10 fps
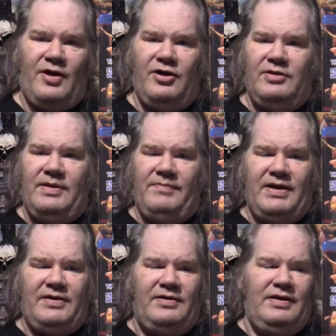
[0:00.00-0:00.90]
Could have been
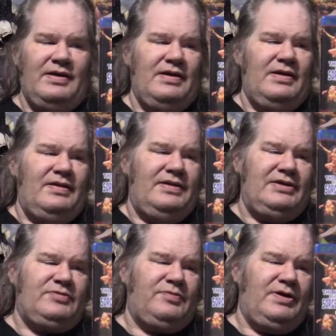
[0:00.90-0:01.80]
better.
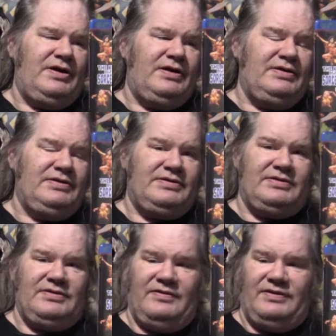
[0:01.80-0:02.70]
This
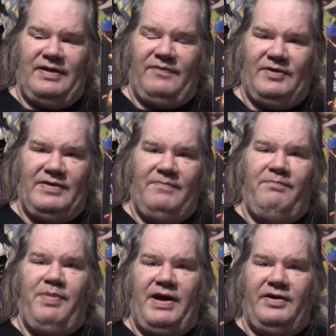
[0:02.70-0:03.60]
was definitely
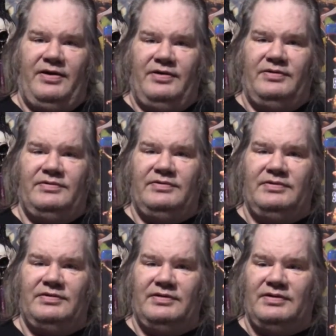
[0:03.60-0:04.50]
better.
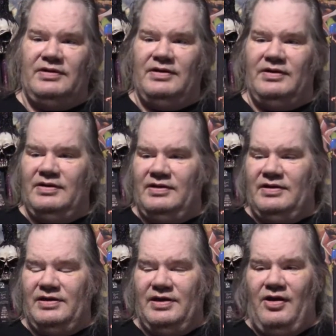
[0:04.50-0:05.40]

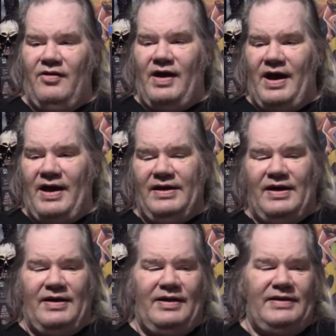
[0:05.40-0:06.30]
You know, I
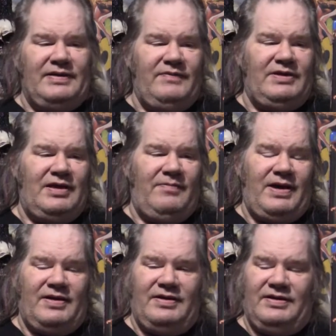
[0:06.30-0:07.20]
liked everything
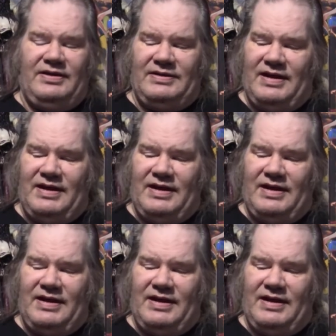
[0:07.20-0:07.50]
about it.